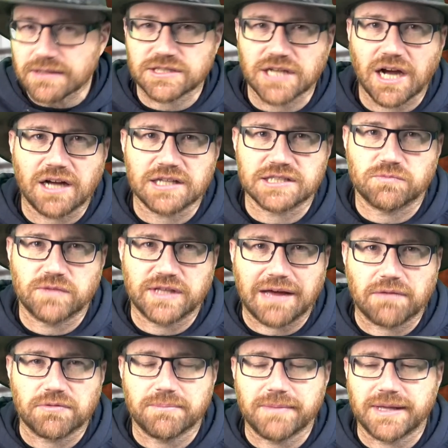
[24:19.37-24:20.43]
tart
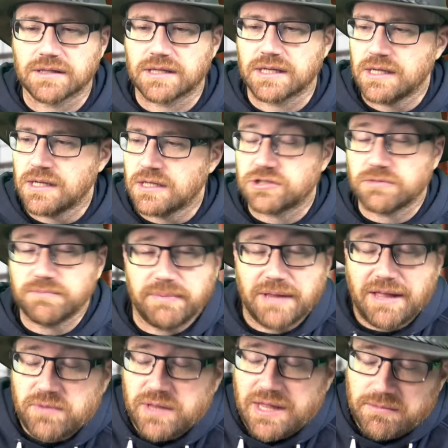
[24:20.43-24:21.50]
without the milk. Some people
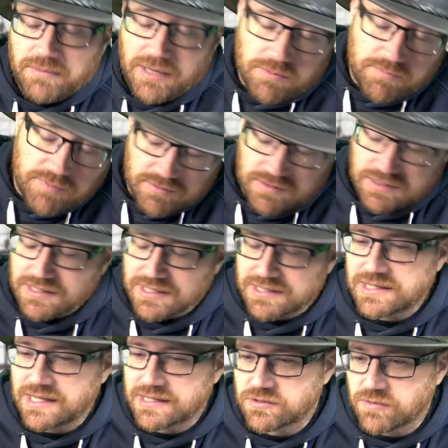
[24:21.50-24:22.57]
have without milk,
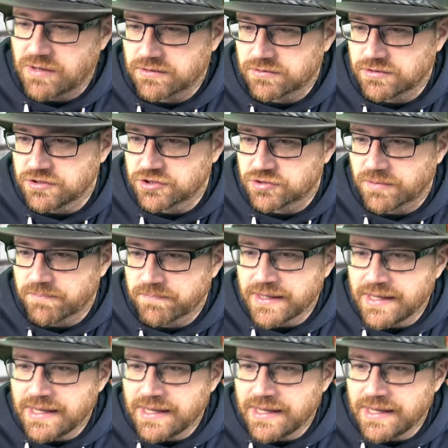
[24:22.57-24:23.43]
but that's quite unusual.